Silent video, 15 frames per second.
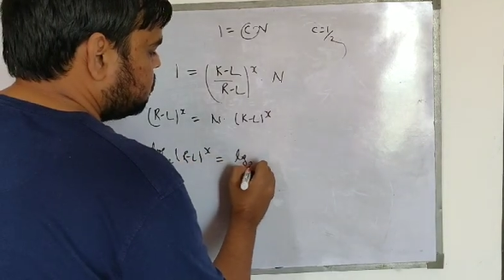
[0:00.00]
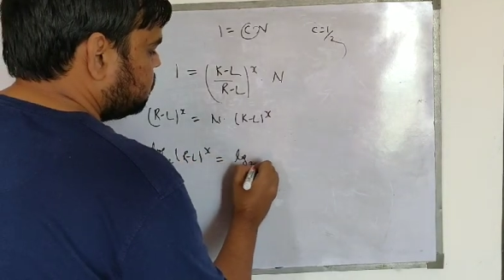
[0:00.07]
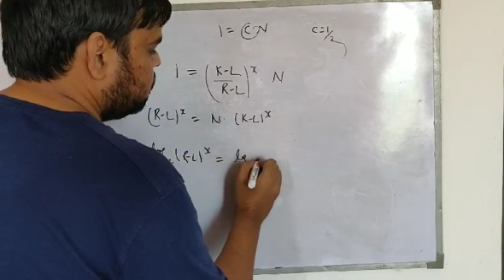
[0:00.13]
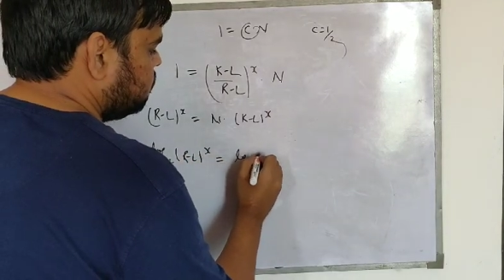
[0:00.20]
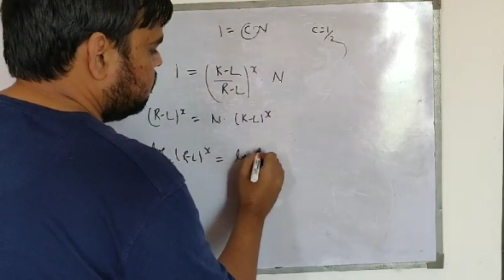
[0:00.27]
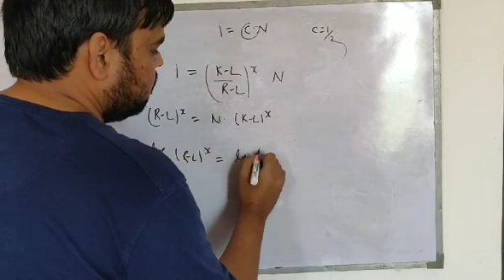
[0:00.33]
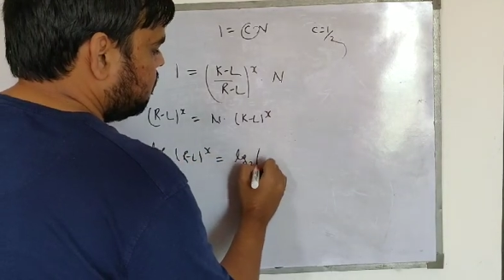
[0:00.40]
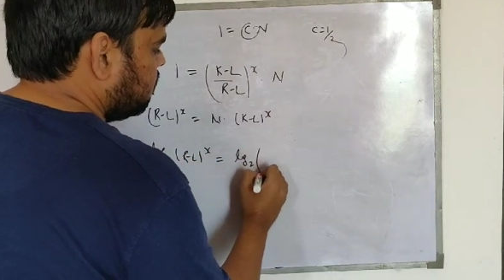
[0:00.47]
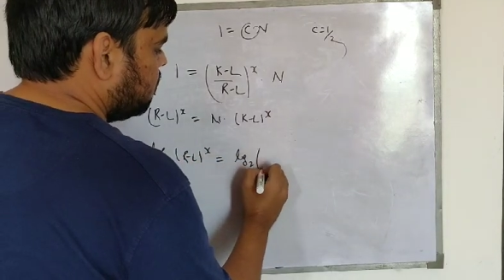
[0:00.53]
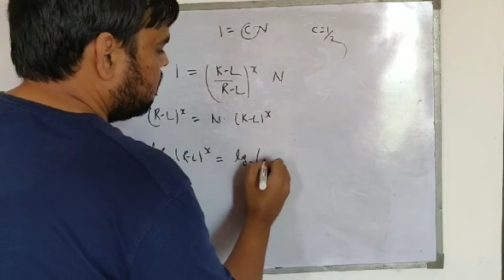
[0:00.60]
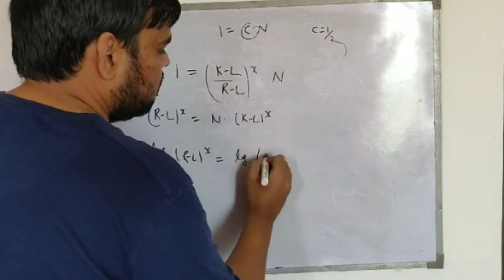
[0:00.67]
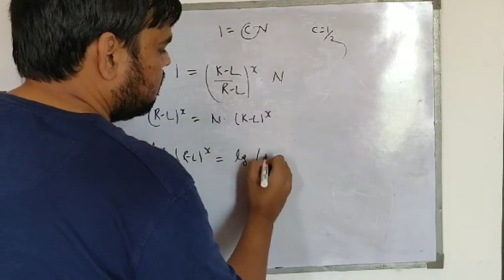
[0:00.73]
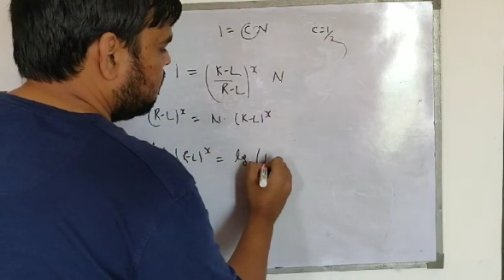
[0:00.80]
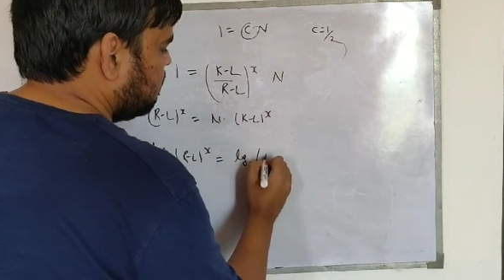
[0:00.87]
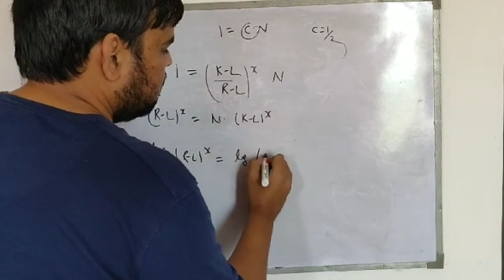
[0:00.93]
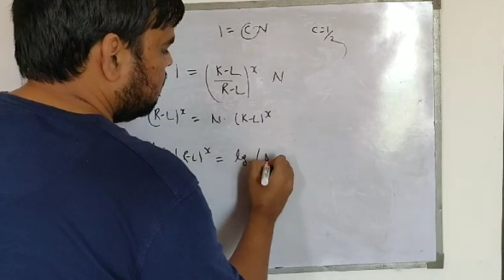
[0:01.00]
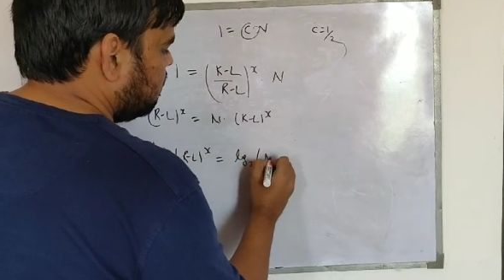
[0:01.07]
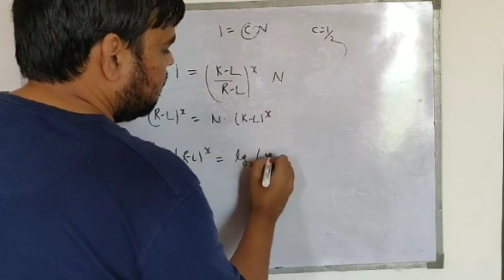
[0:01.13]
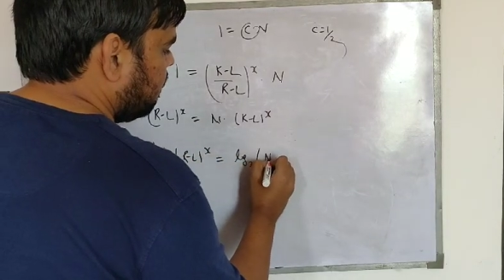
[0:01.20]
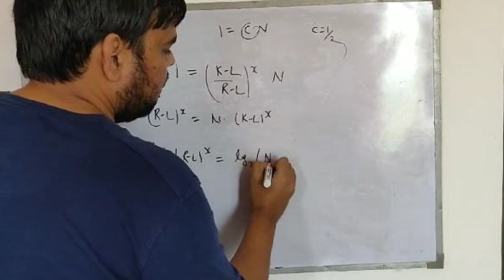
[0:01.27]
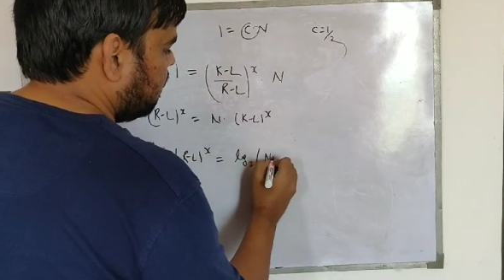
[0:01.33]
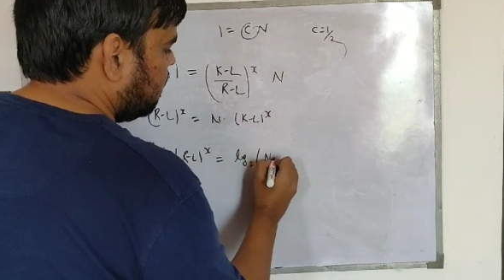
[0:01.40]
2
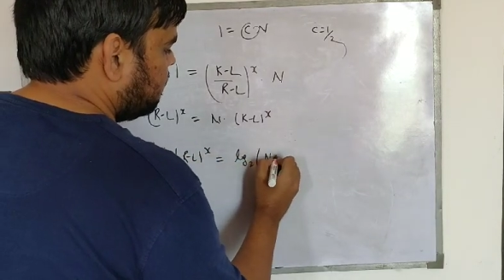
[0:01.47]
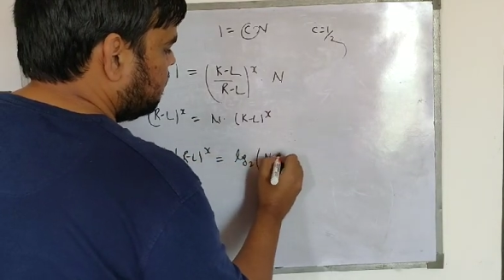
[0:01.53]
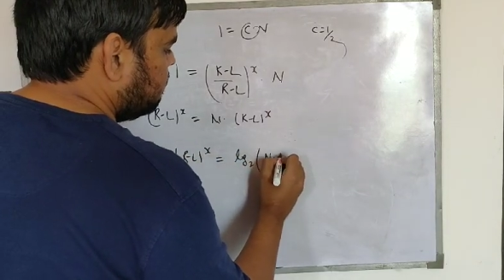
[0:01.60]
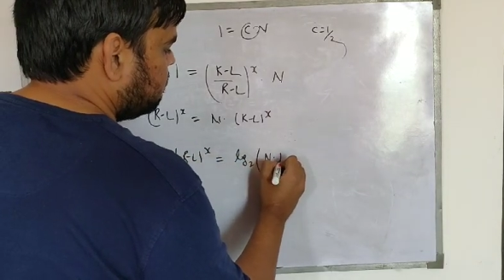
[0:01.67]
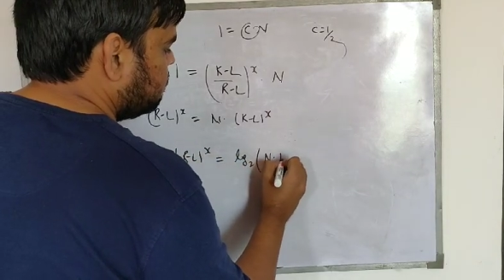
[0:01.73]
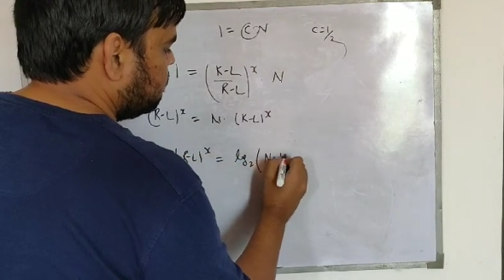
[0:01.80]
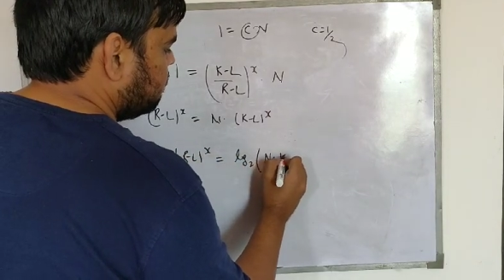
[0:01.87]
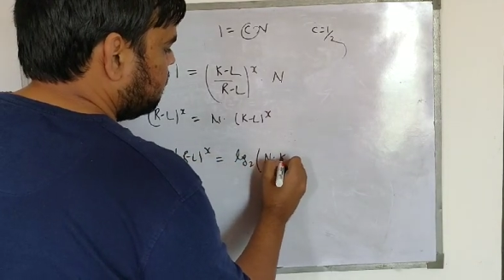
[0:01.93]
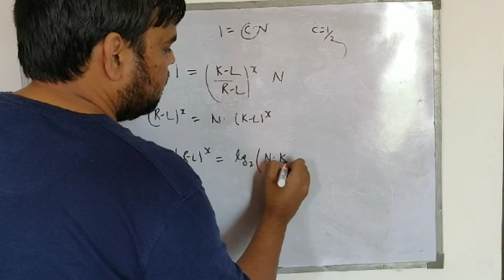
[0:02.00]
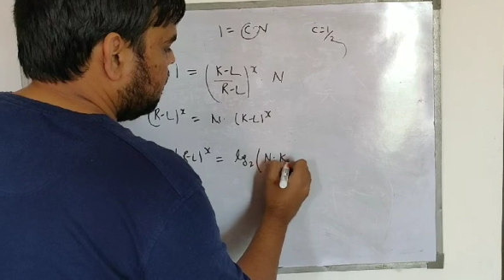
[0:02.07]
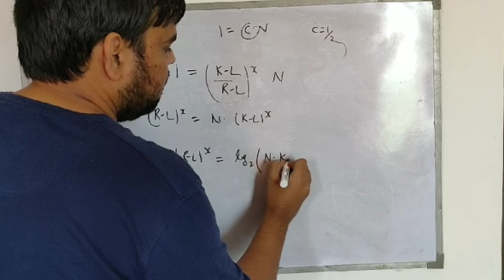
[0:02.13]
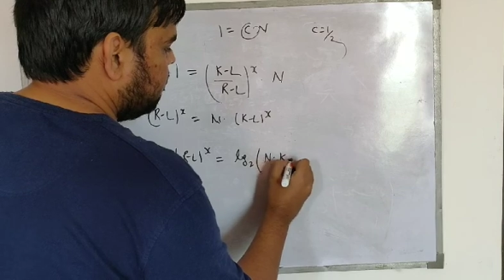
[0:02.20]
N into K